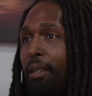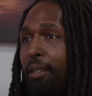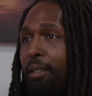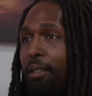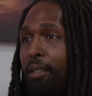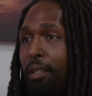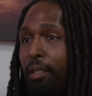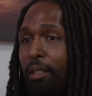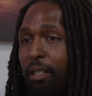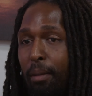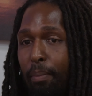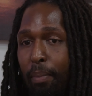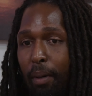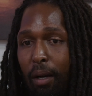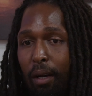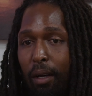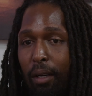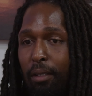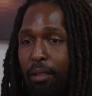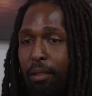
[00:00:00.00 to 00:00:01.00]
since he
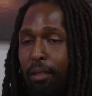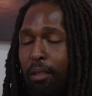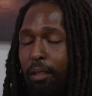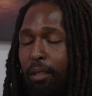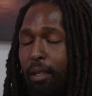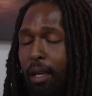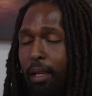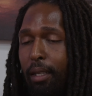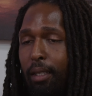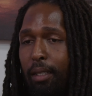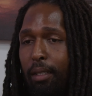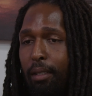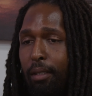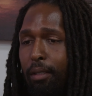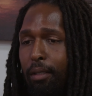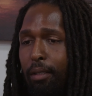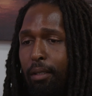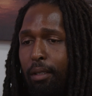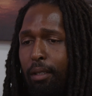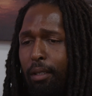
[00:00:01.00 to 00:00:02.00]
passed, and
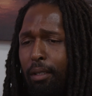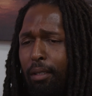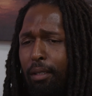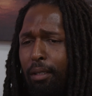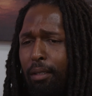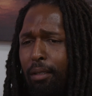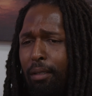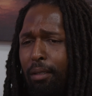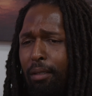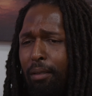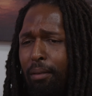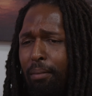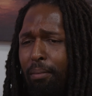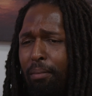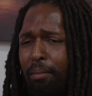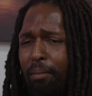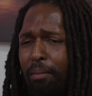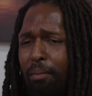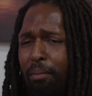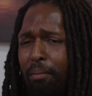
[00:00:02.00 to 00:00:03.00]
it's
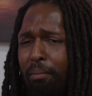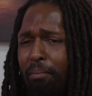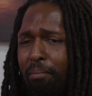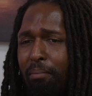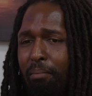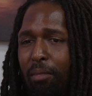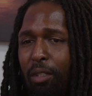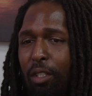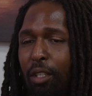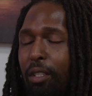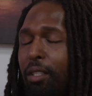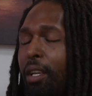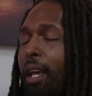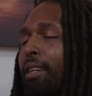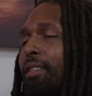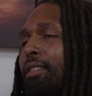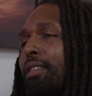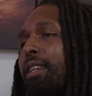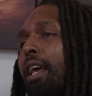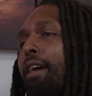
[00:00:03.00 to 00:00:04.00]
to
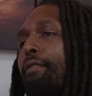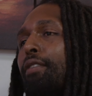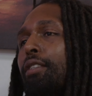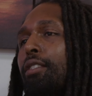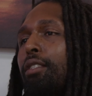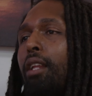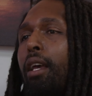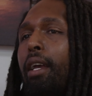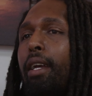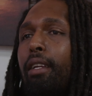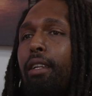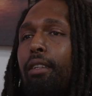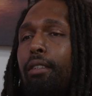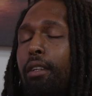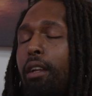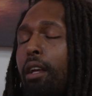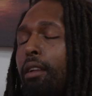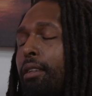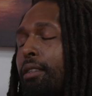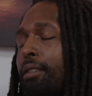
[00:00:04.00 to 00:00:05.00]
say it's devastating
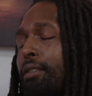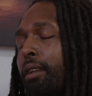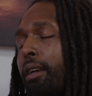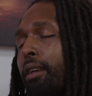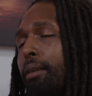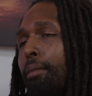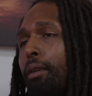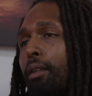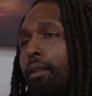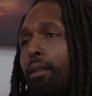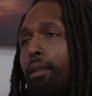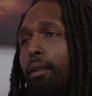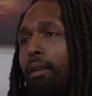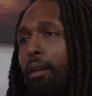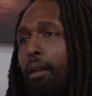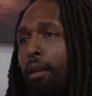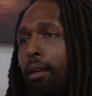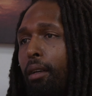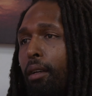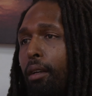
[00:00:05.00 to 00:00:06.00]
is an understatement.
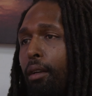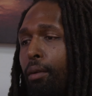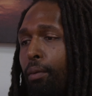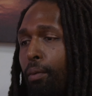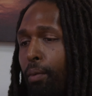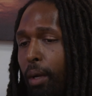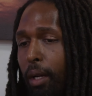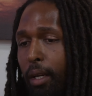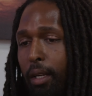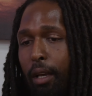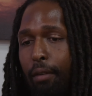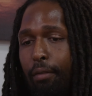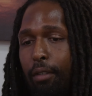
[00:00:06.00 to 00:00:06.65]
Really